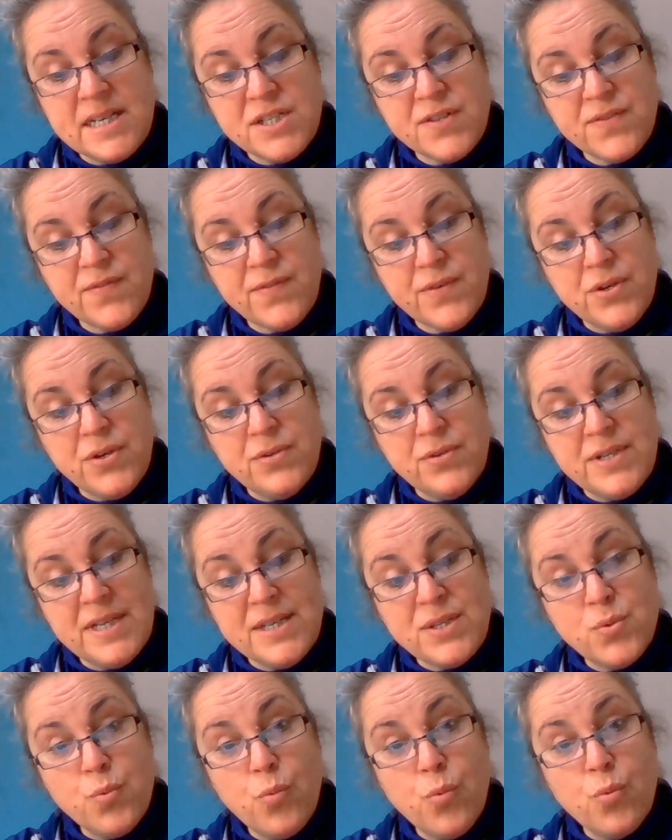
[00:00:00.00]
his food,
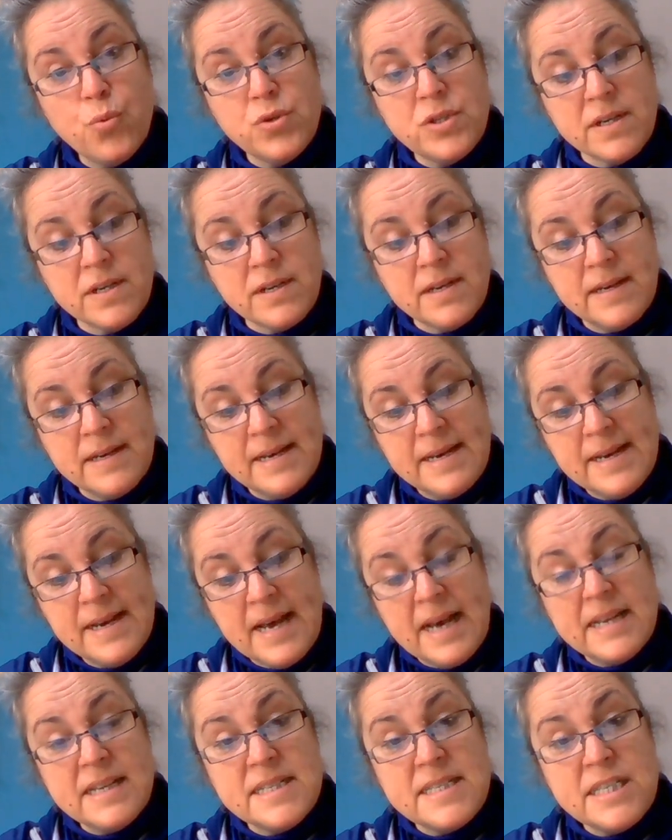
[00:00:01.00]
his water,
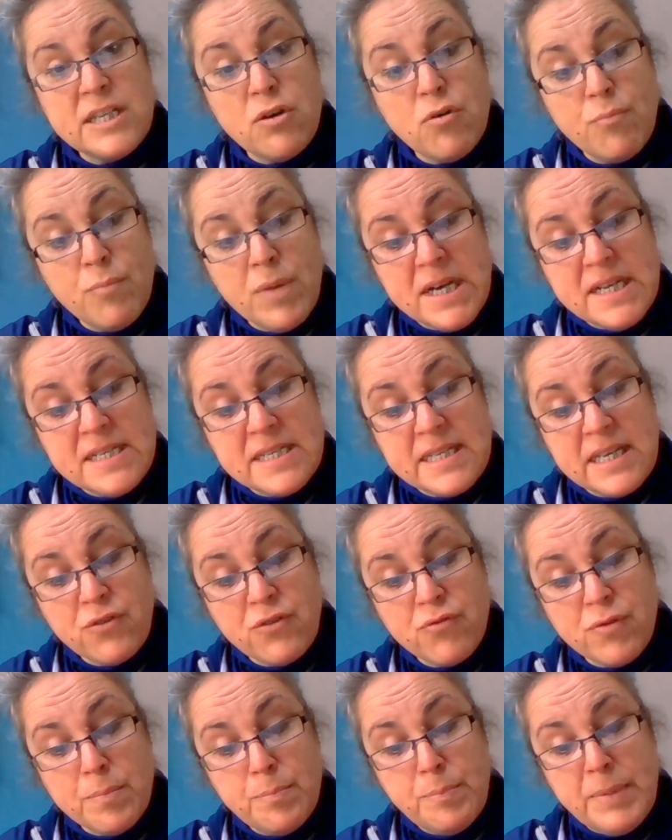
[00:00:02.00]
and until my
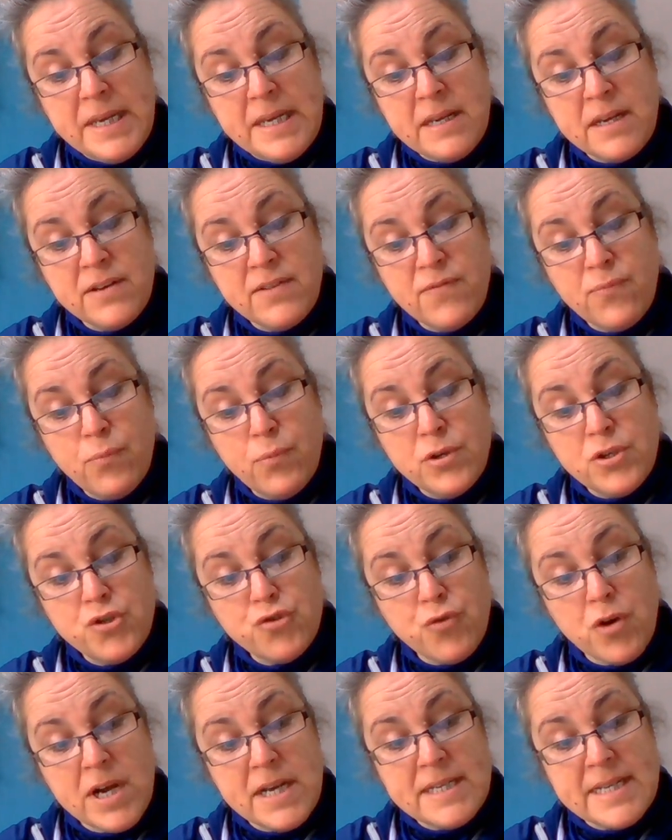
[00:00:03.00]
secret beacon of wood
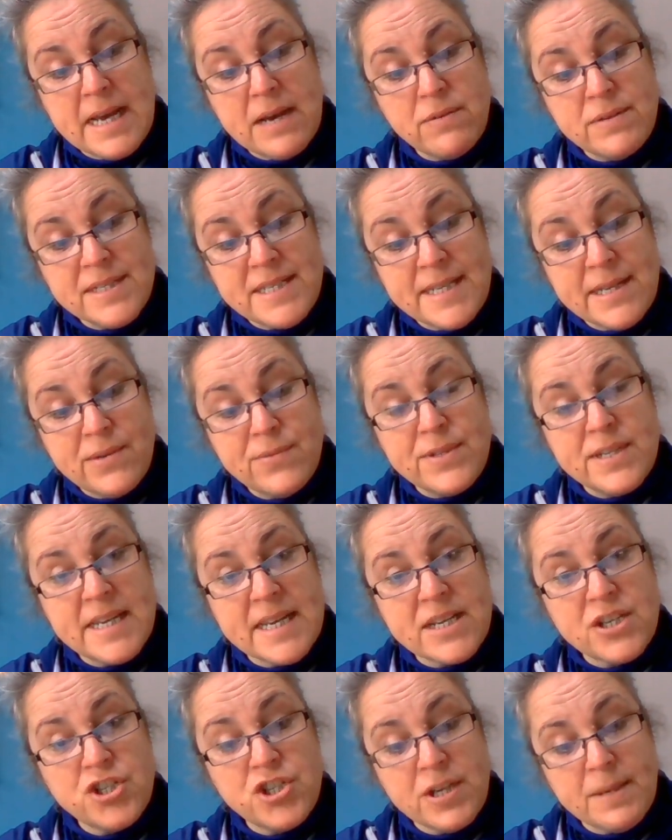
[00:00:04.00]
dried out, until the
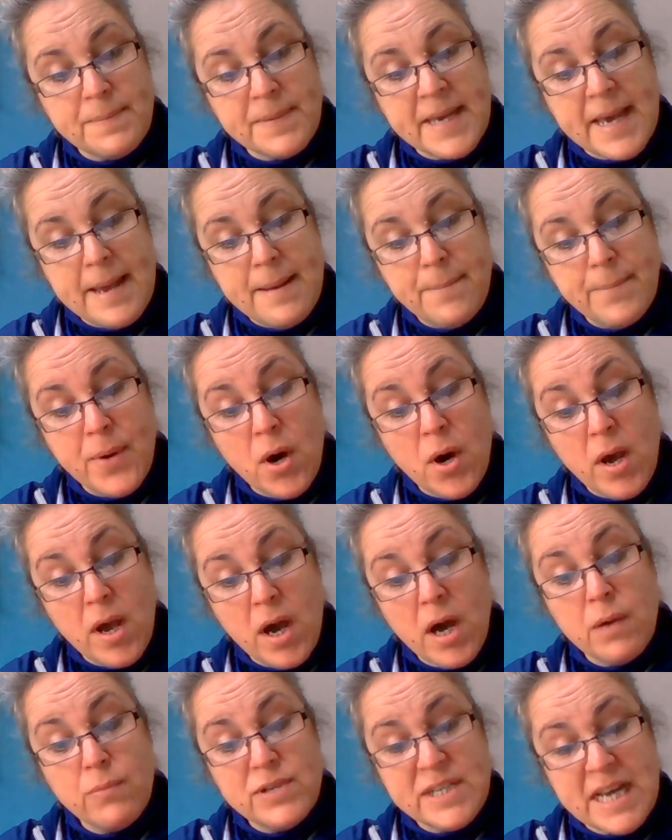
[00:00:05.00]
next ship came by,
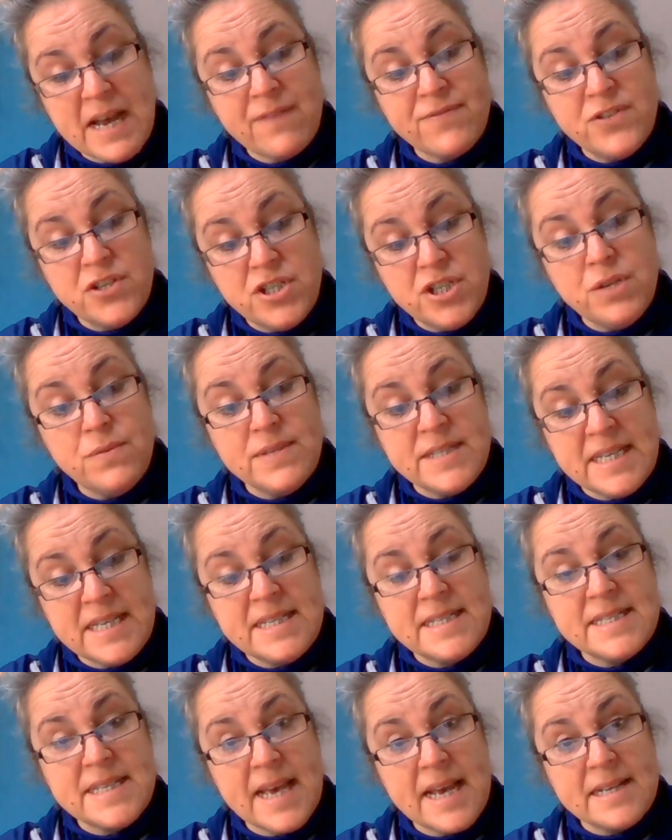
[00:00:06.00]
I would have to do as
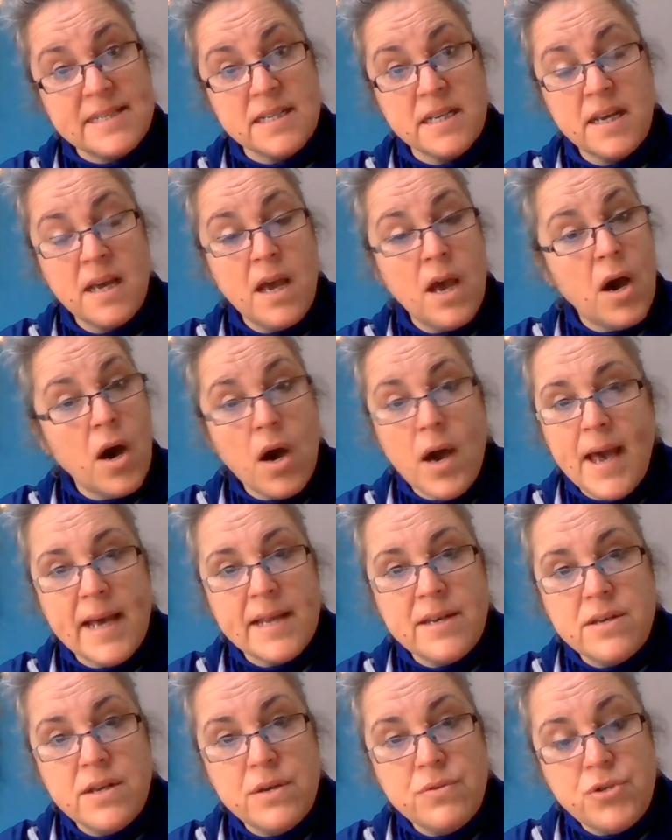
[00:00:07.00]
he said. I
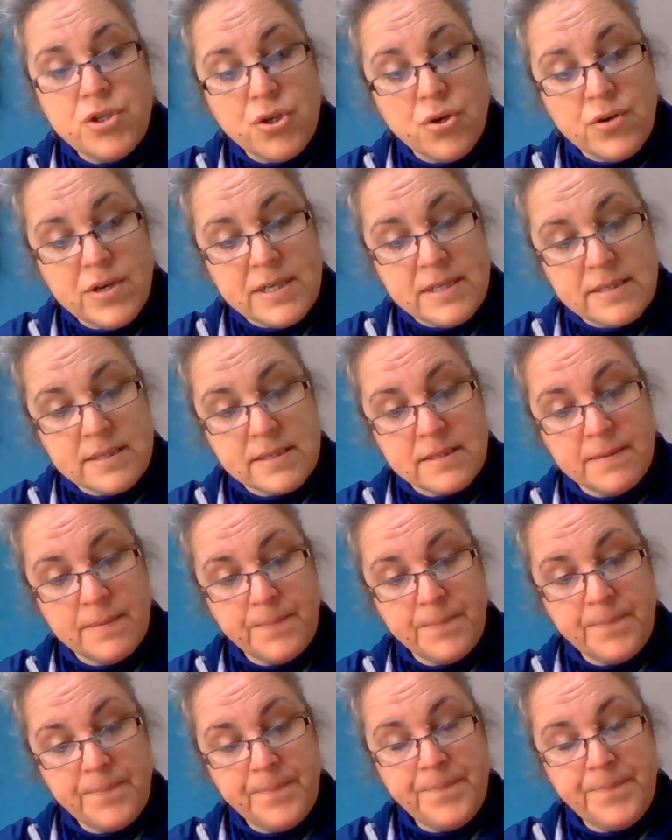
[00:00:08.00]
had no choice.